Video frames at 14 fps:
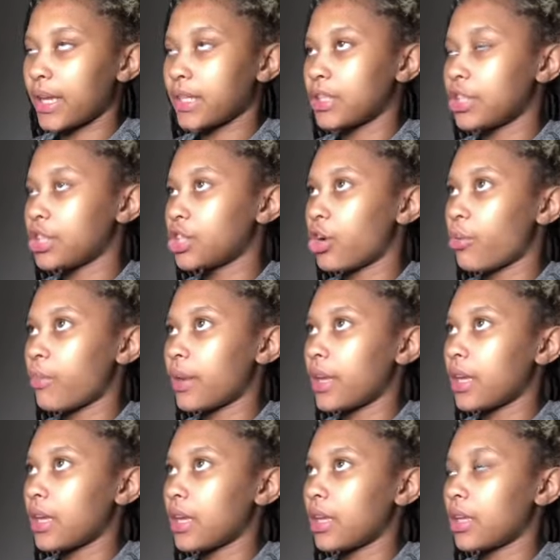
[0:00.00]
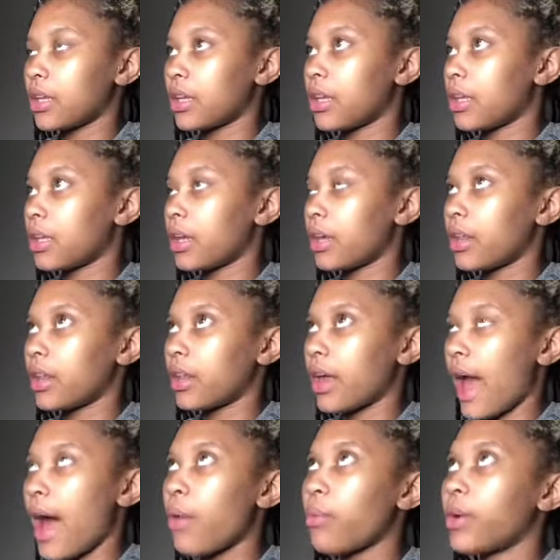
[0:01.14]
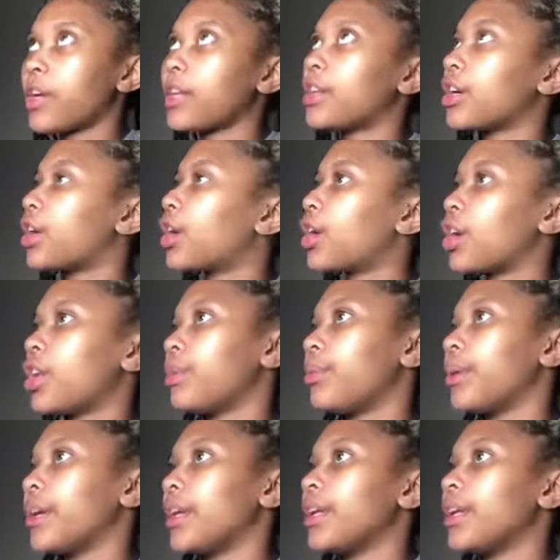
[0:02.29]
showed me, I wanted the curly one.